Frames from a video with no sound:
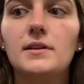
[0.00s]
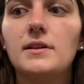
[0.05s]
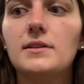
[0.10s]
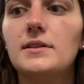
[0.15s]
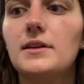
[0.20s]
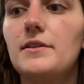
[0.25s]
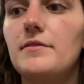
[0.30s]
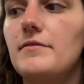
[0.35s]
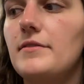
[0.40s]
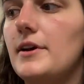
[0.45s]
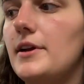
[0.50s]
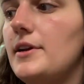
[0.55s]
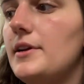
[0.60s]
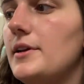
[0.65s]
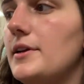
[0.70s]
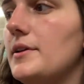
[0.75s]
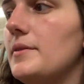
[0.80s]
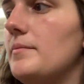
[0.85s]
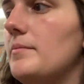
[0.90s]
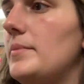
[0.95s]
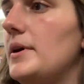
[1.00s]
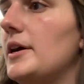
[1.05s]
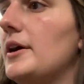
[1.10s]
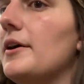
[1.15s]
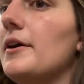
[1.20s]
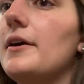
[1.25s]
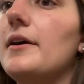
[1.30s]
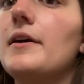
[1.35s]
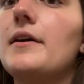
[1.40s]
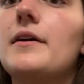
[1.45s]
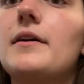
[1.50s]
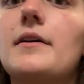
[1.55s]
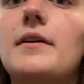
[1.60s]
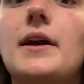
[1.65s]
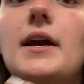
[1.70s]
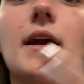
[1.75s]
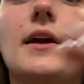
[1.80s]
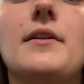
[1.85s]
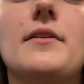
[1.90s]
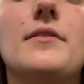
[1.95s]
Unless I can find it in a bigger
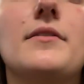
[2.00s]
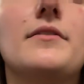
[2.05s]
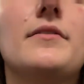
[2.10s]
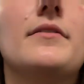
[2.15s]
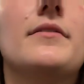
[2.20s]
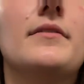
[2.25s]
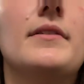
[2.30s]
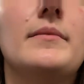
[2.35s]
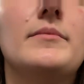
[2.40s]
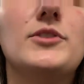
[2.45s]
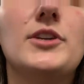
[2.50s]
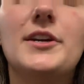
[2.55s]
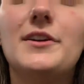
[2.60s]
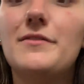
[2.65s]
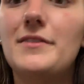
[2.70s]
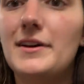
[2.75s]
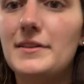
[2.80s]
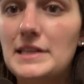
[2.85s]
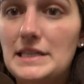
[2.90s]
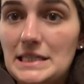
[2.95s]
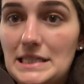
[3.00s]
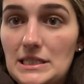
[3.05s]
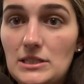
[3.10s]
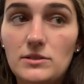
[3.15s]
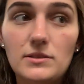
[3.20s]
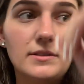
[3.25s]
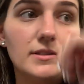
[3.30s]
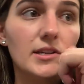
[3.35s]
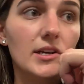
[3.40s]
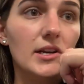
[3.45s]
candle. I'm trying to find the deals